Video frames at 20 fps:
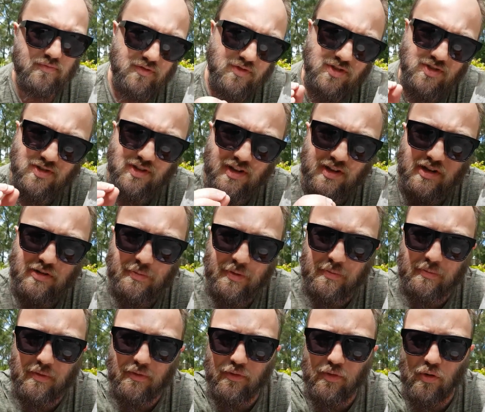just a little
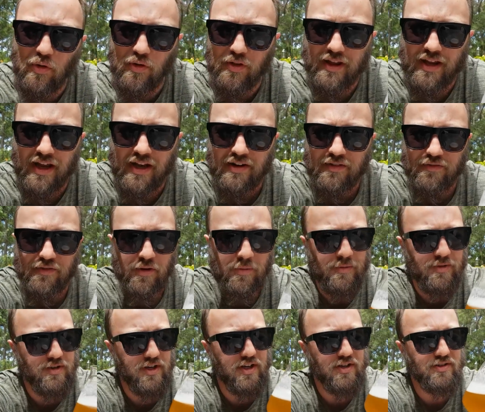bit before the end of
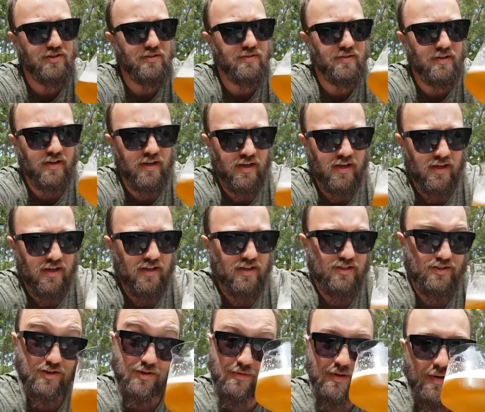fermentation.
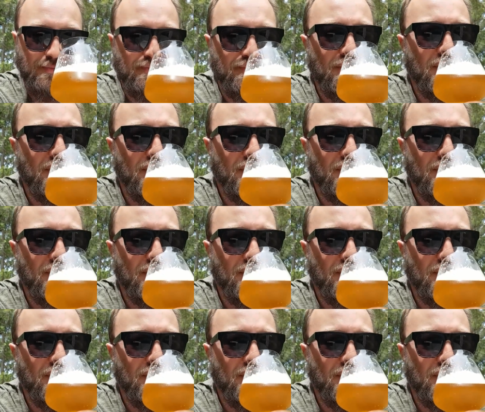So anyway,